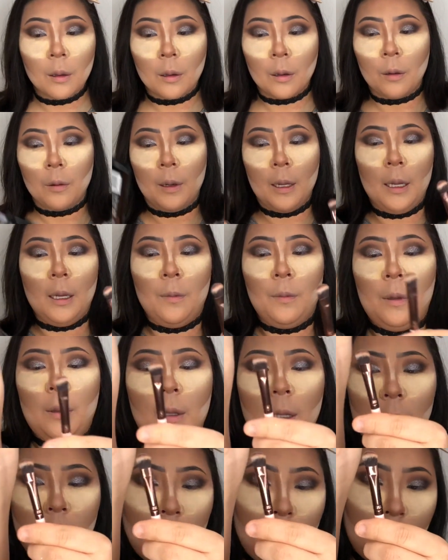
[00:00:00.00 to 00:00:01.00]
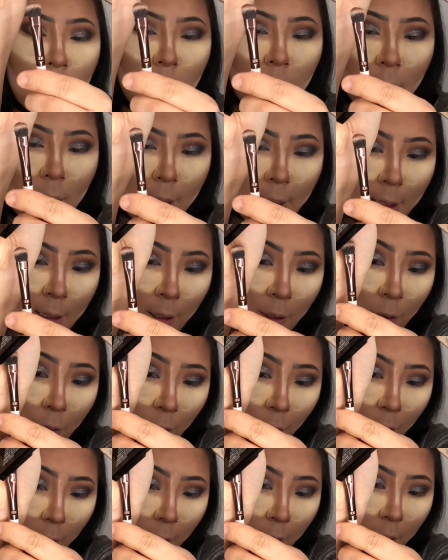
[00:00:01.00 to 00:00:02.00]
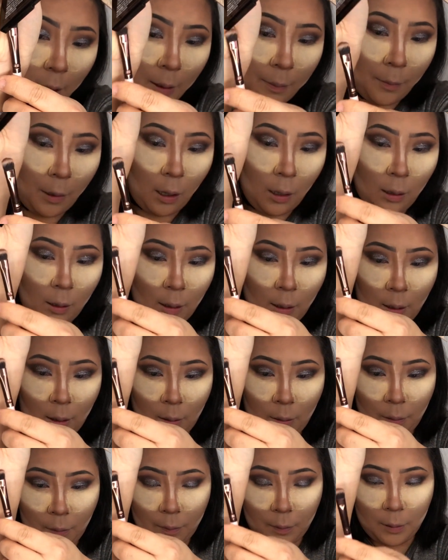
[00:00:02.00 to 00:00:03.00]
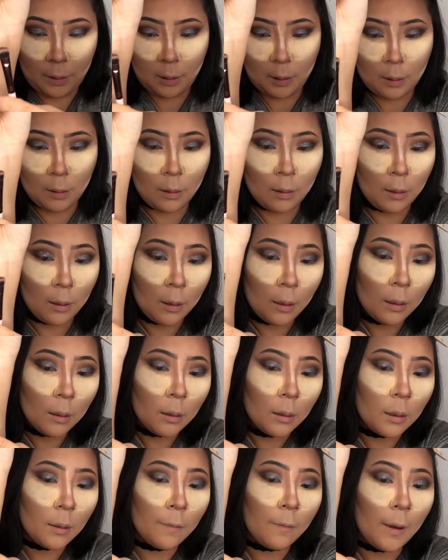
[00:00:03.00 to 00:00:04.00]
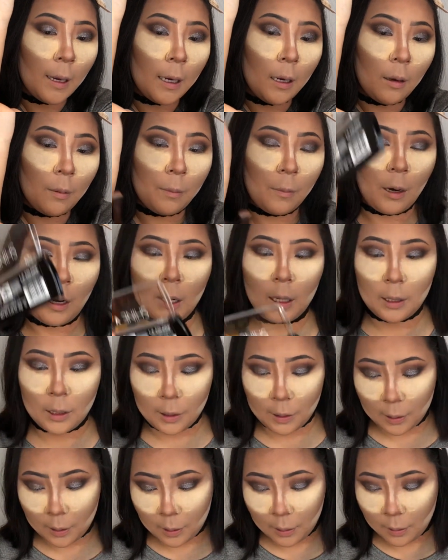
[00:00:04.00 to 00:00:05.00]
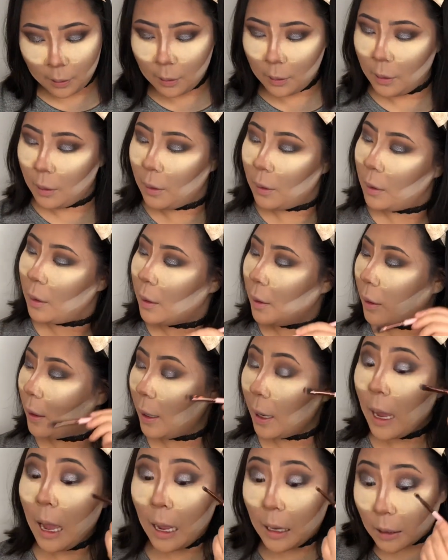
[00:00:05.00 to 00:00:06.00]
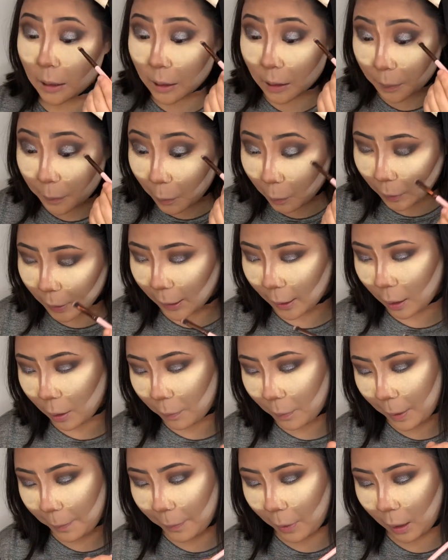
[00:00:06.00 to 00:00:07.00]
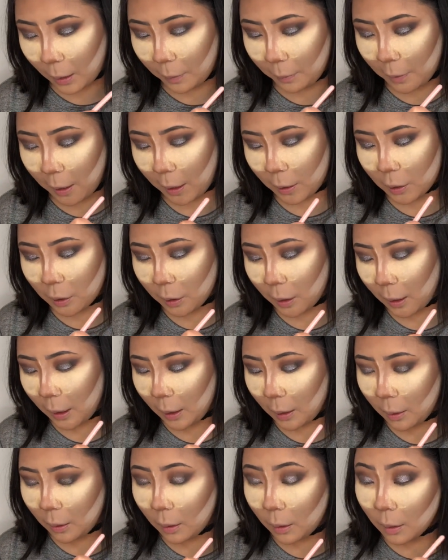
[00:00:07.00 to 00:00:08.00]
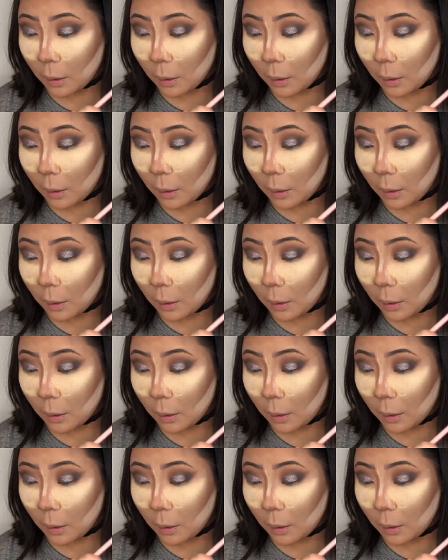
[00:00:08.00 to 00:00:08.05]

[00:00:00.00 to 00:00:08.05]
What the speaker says: go in with this shorter, smaller, definer brush and smoking out my bottom lash line.